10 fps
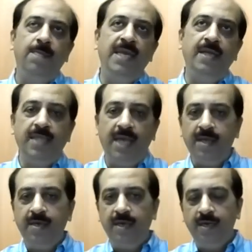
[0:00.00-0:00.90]
being
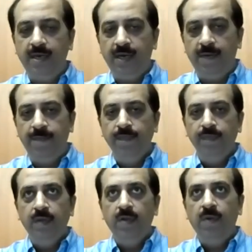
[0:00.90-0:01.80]
there in
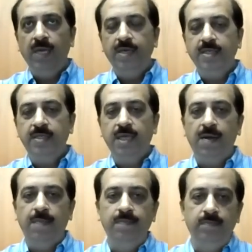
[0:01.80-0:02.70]
various
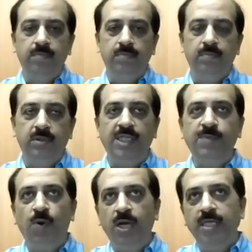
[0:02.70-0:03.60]

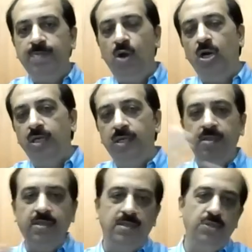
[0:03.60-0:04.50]
touch points,
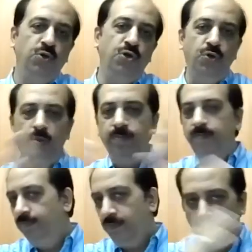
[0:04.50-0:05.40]
bloggers, YouTube,
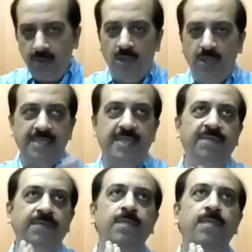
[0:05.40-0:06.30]
all the stuff.